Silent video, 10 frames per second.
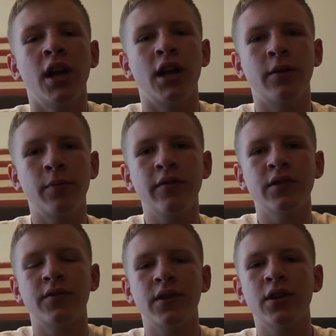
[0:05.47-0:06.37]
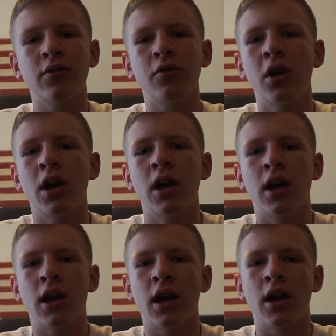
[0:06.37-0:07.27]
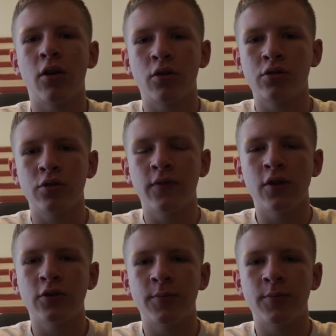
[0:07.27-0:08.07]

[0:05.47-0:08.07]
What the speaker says: In the previous video, or 2 videos